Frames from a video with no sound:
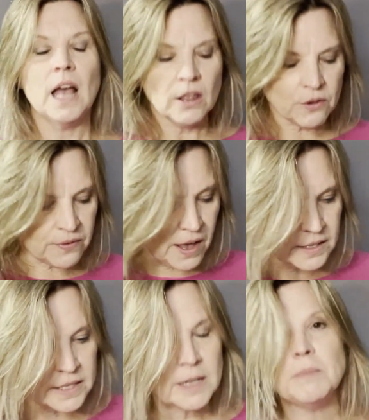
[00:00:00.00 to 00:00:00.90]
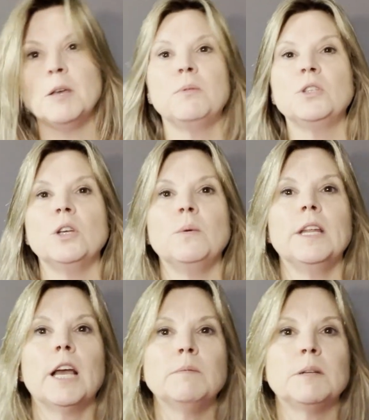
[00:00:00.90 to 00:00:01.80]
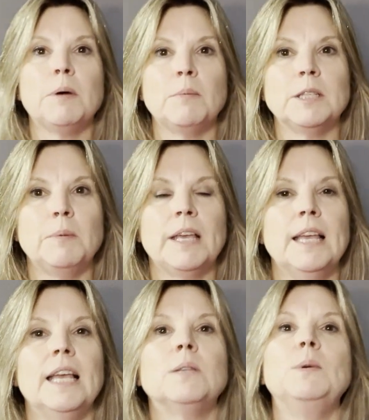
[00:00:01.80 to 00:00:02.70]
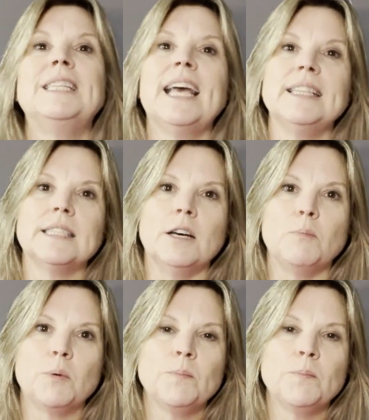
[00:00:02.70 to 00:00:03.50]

The first thing people do when it comes to public speaking is we tense up.